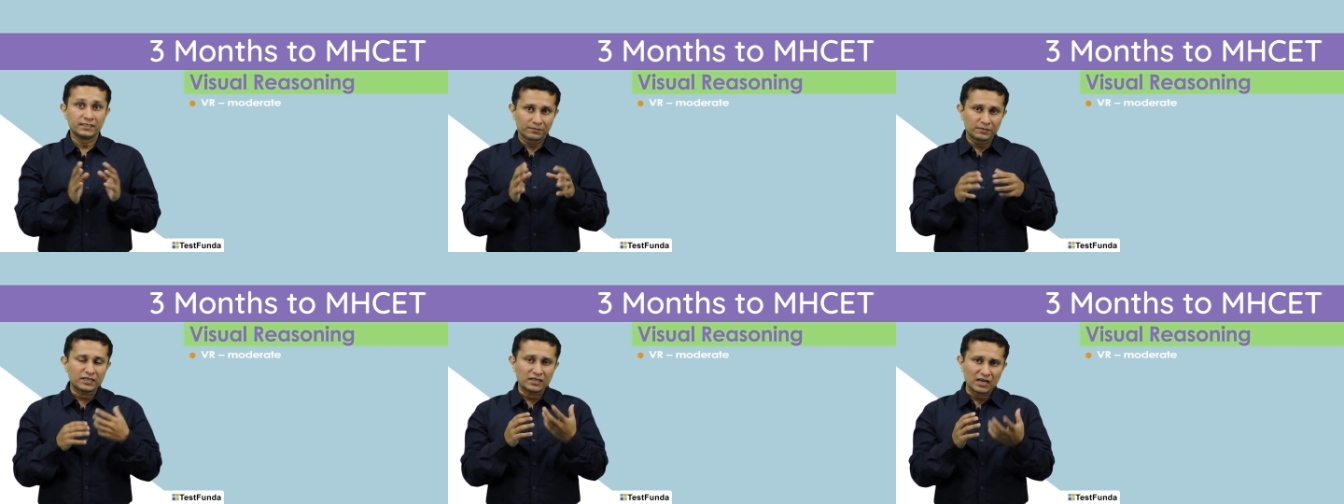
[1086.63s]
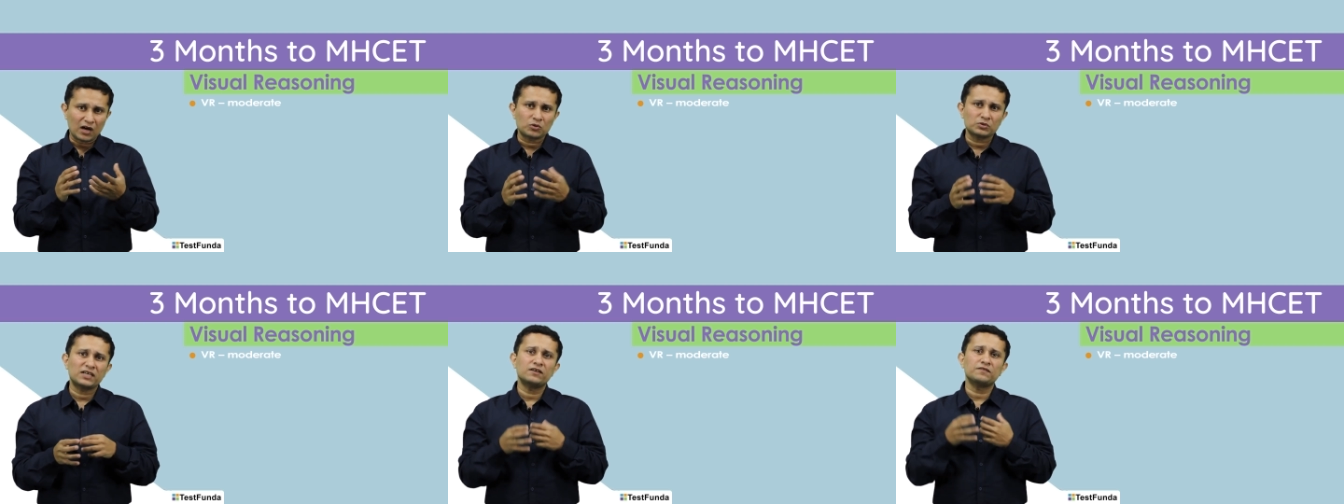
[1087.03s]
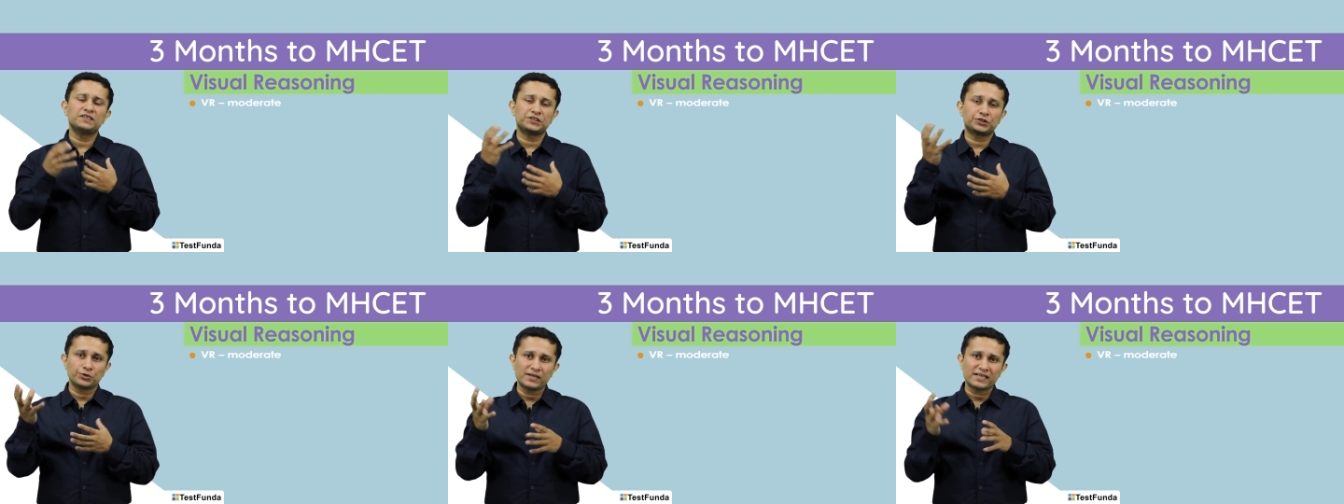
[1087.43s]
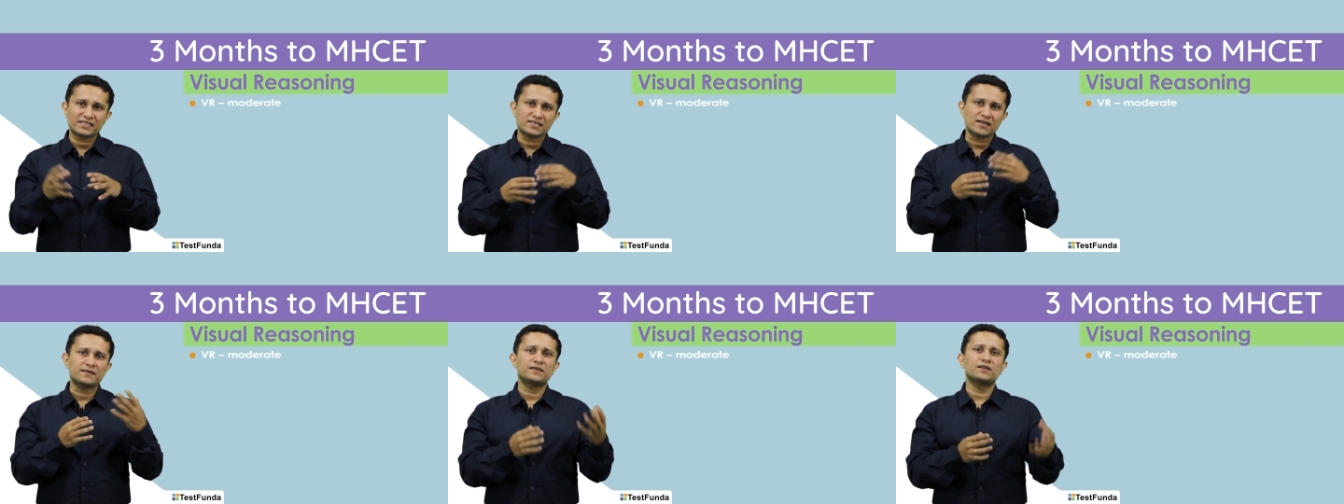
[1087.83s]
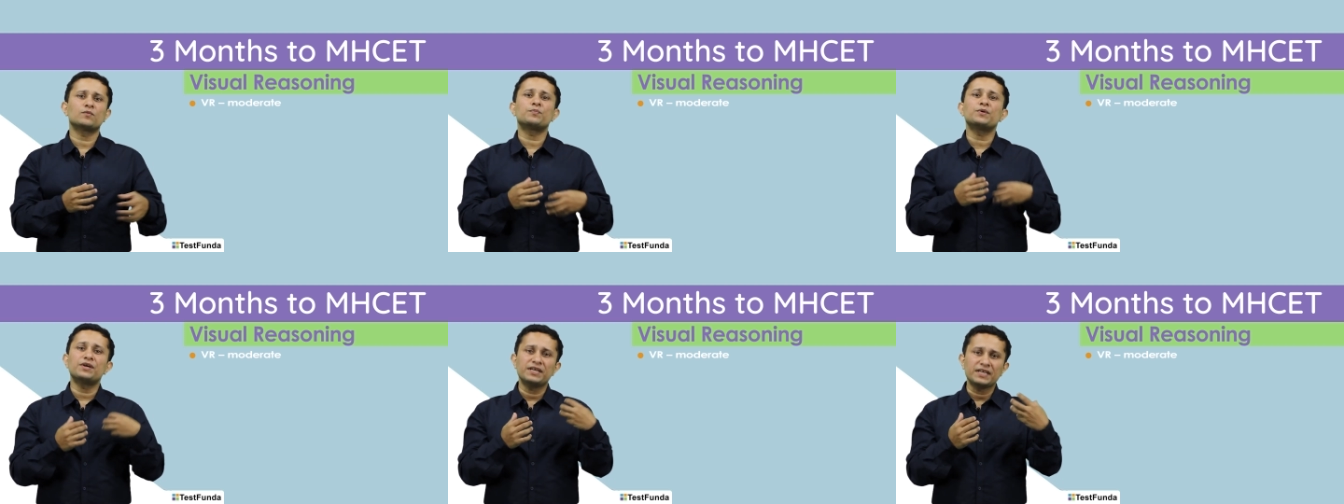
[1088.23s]
But now that visual has started
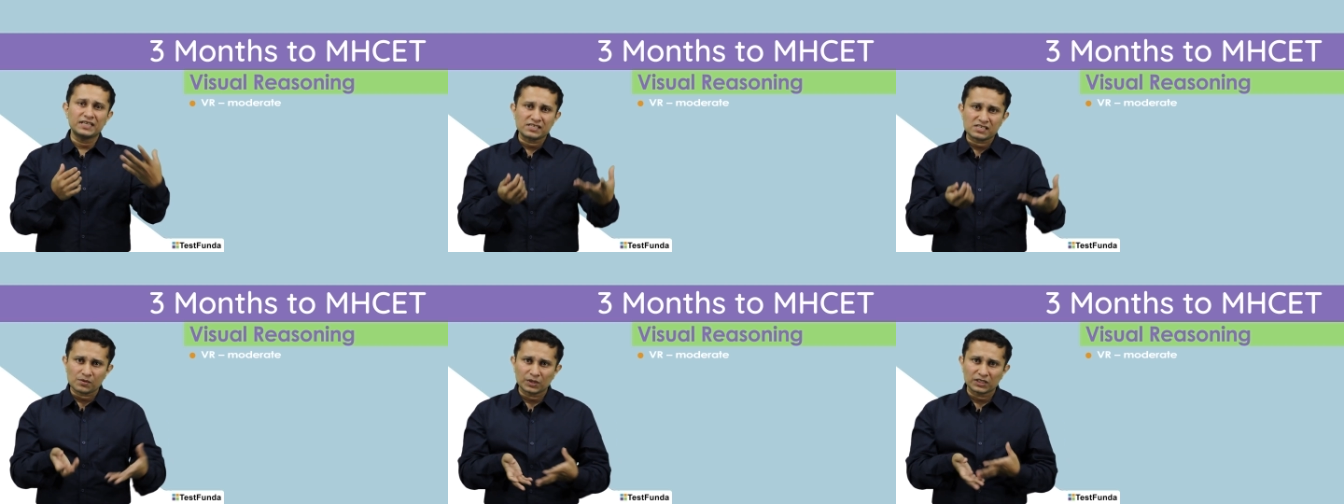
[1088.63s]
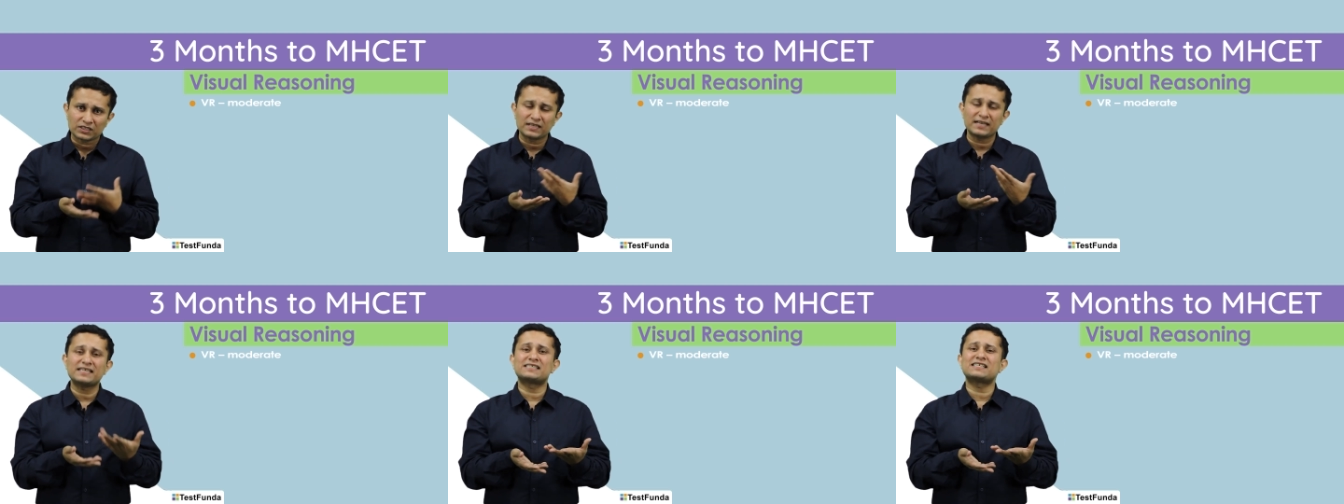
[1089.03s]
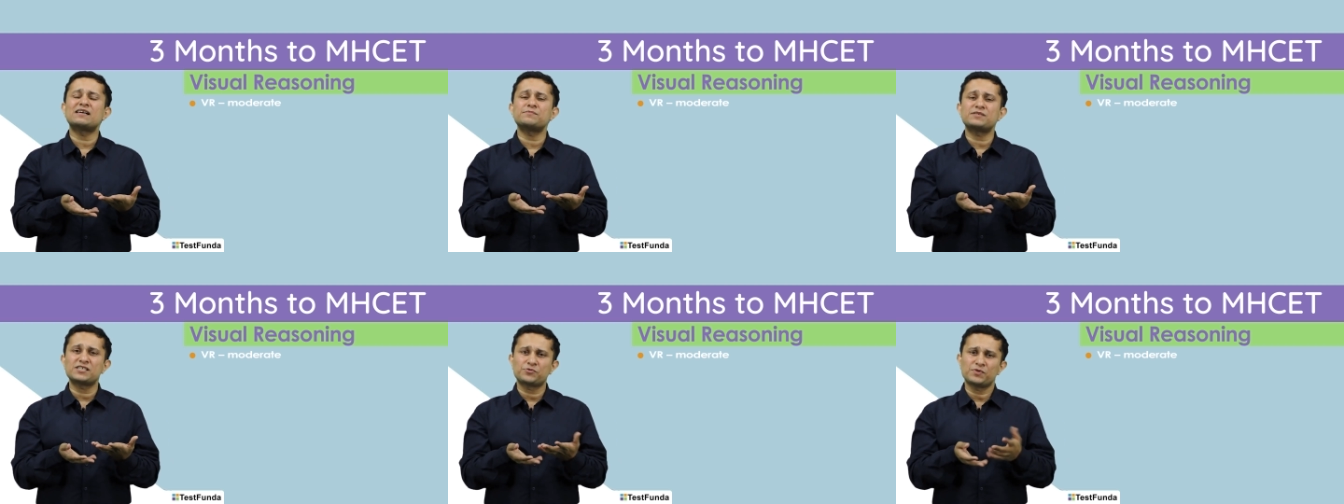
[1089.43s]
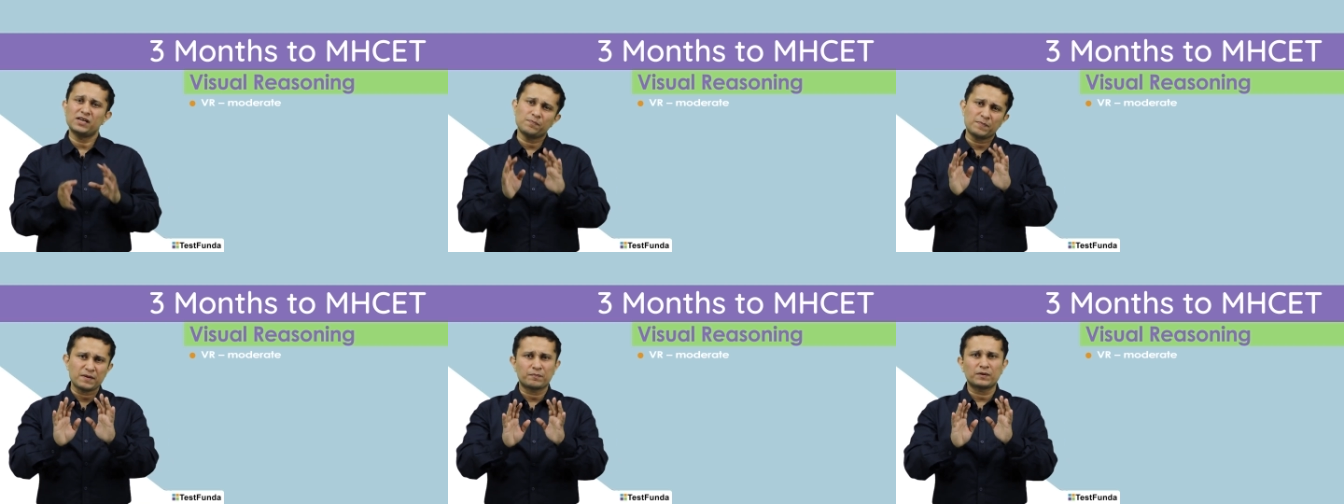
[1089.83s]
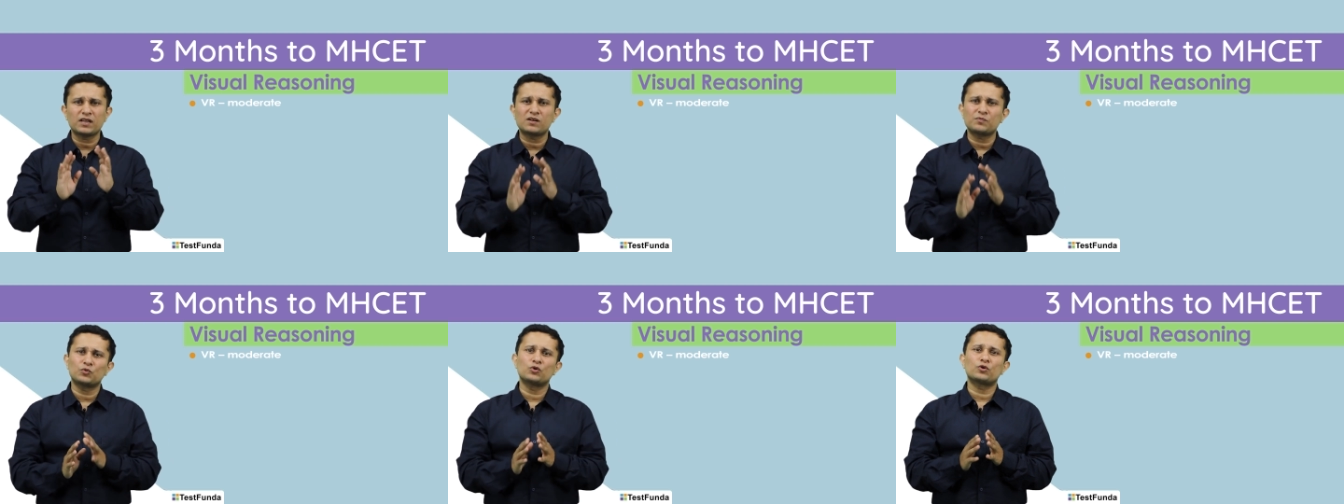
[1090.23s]
appearing in some other exams as well, people
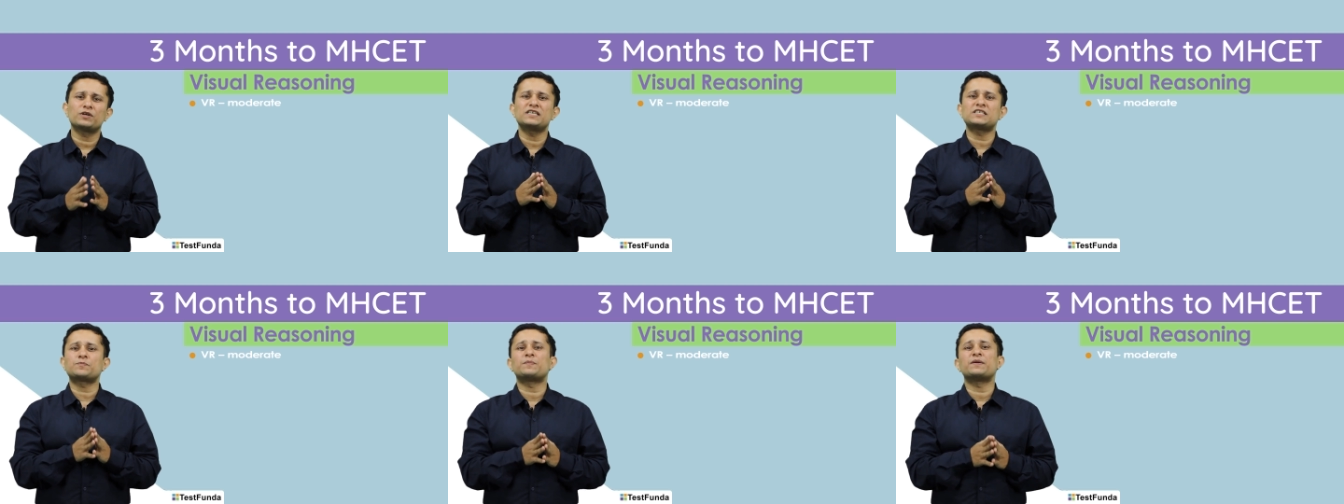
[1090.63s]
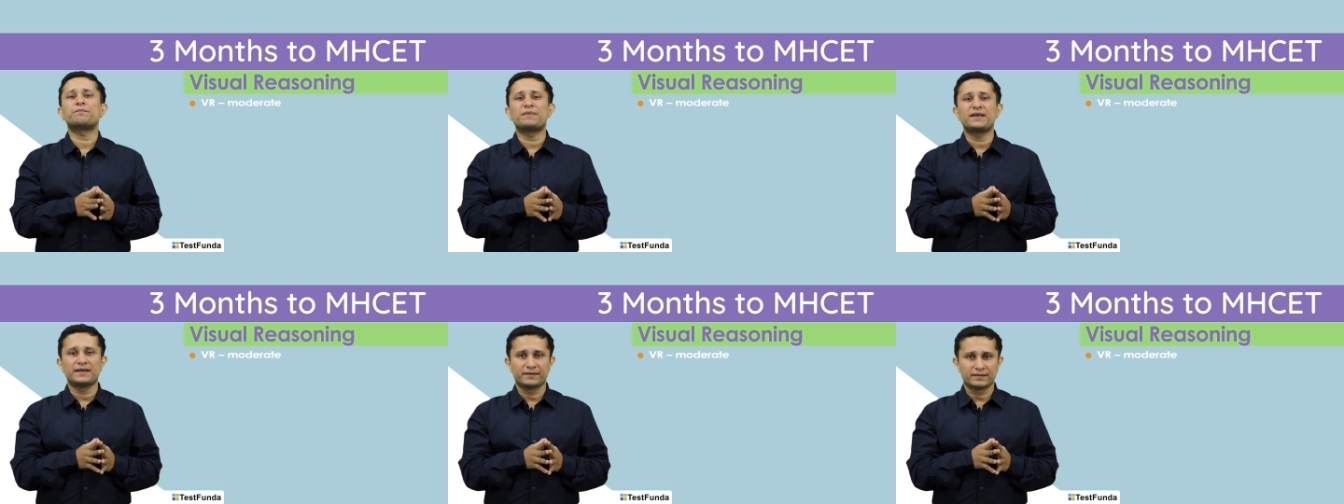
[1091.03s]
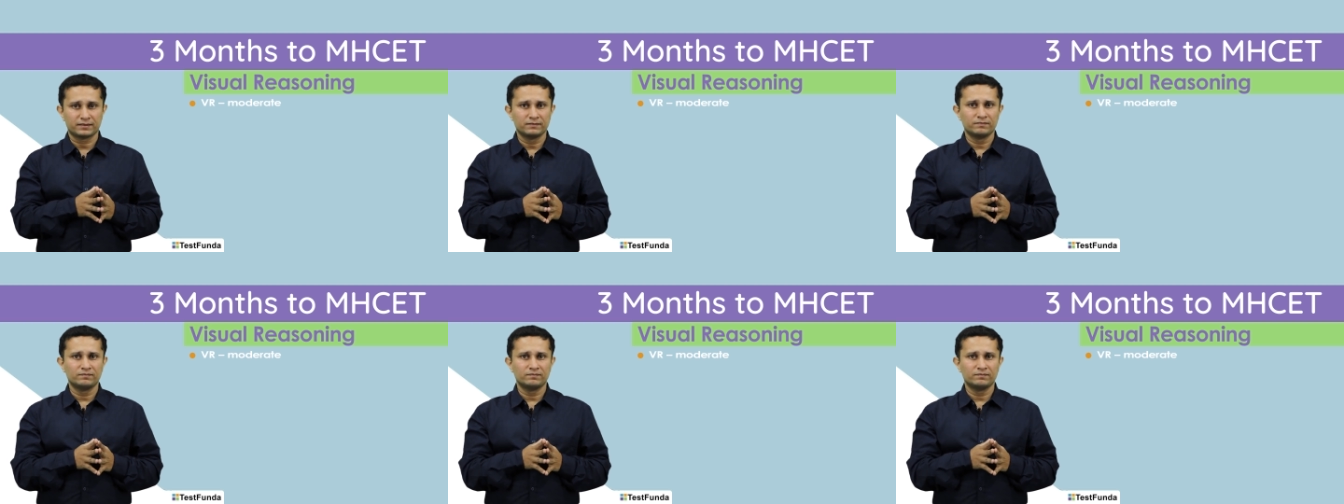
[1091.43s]
are more or less prepared.